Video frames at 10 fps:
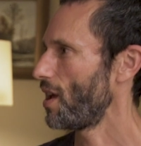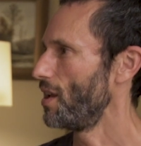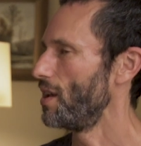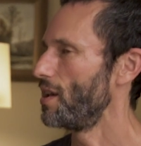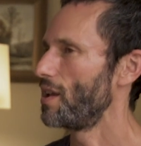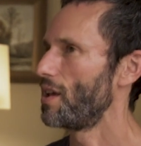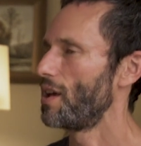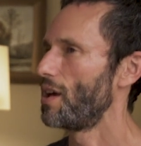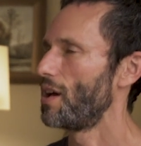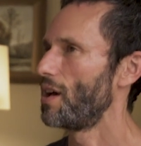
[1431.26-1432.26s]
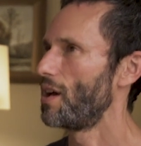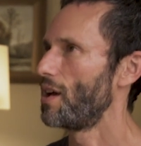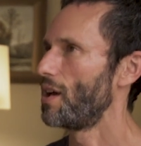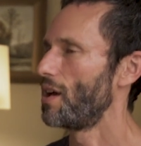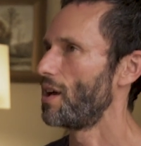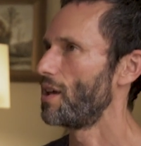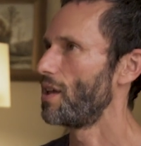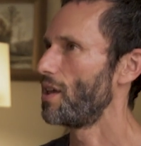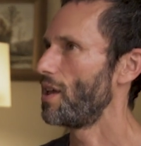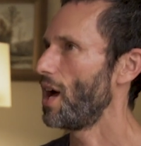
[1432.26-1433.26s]
And
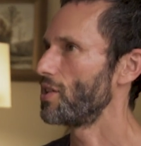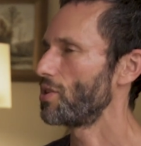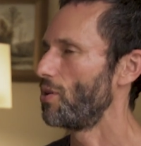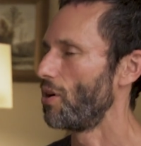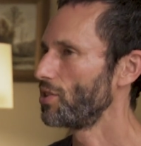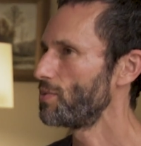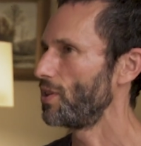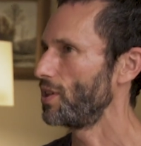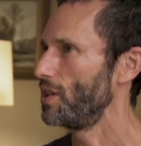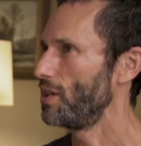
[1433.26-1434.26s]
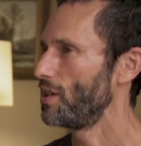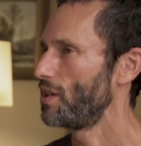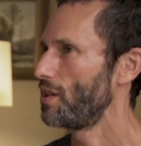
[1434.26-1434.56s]
yeah, so ultimately,